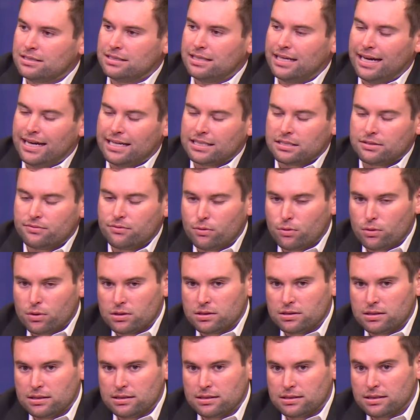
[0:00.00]
In times of
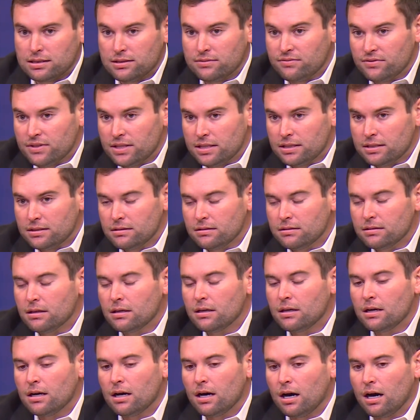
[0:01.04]
tension, says Task
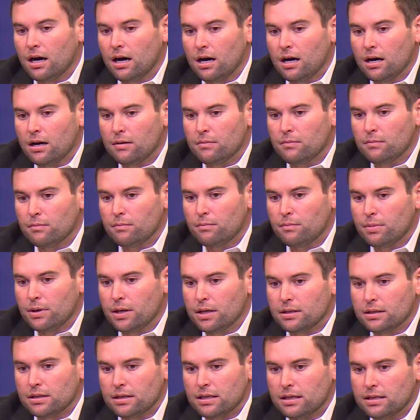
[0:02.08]
Force Co-Chair Hunter
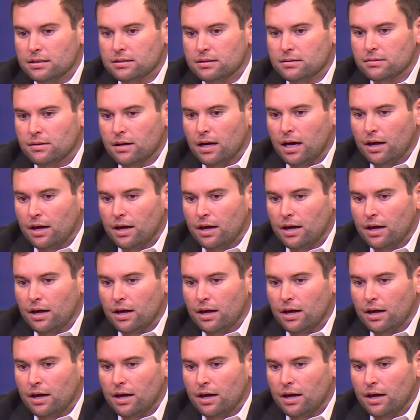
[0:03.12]
Williams,